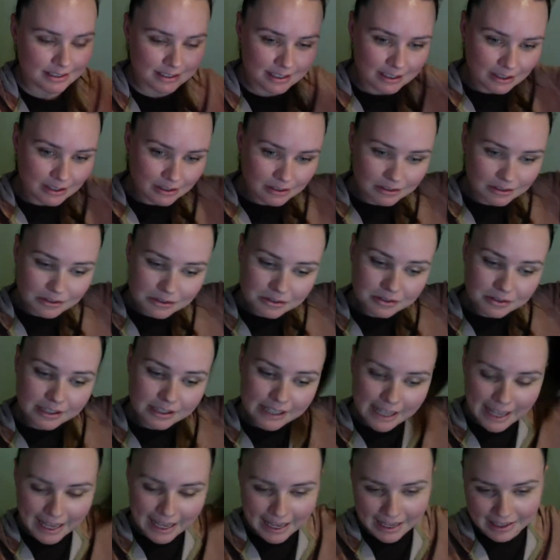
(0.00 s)
Like you're
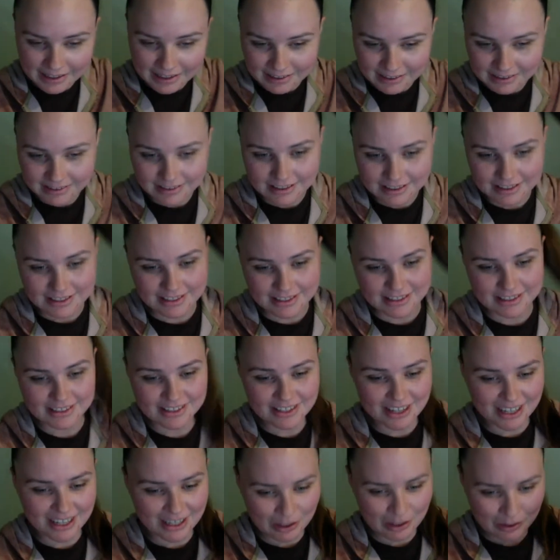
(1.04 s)
literally handed this
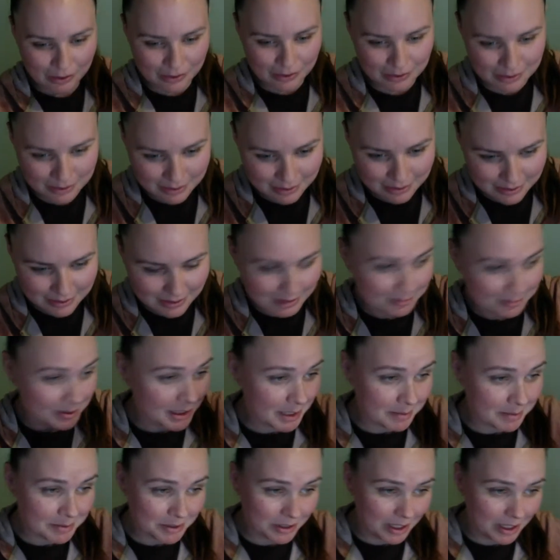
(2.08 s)
diagnosis.
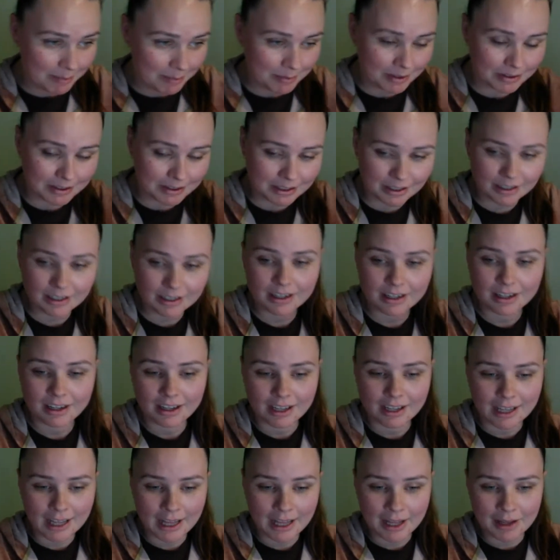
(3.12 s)
Sometimes you're emailed it,
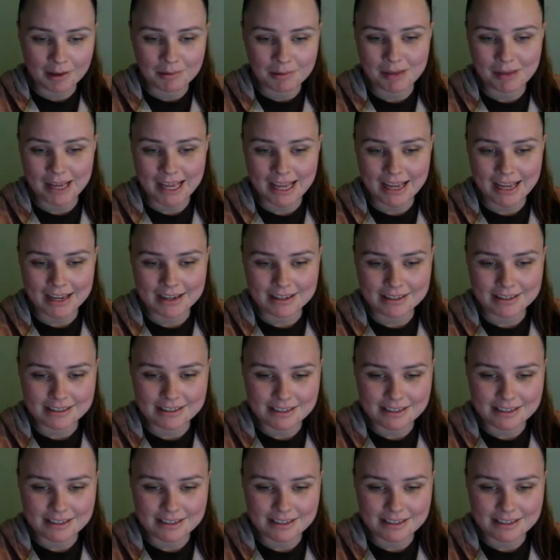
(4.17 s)
and